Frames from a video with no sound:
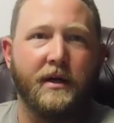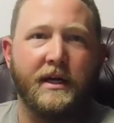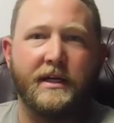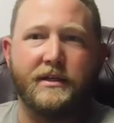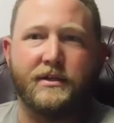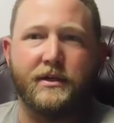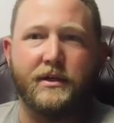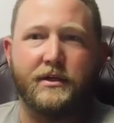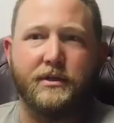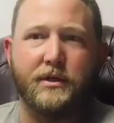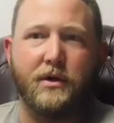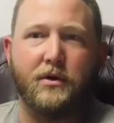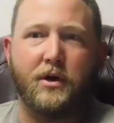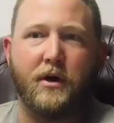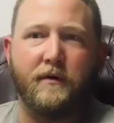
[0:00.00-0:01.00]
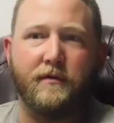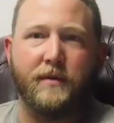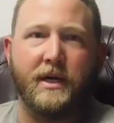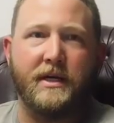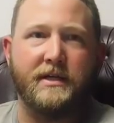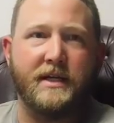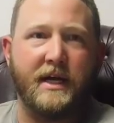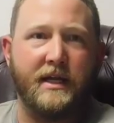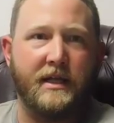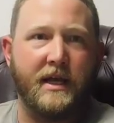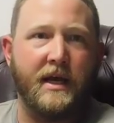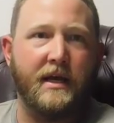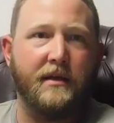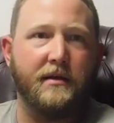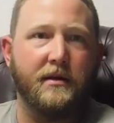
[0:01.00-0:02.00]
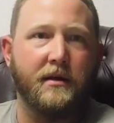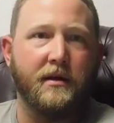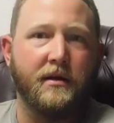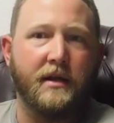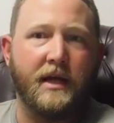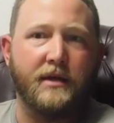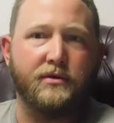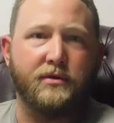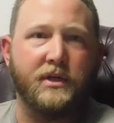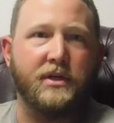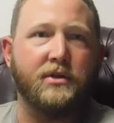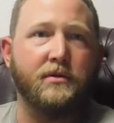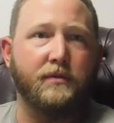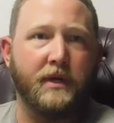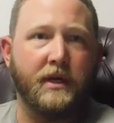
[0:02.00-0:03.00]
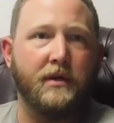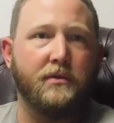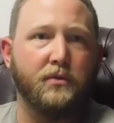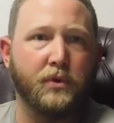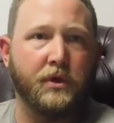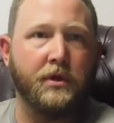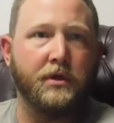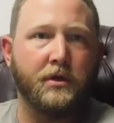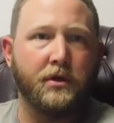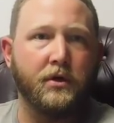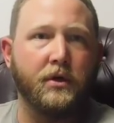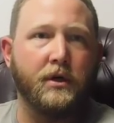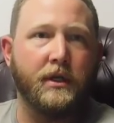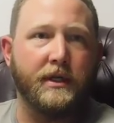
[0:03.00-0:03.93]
It's just, you know, Carver's Bay has had that that tradition of being really good.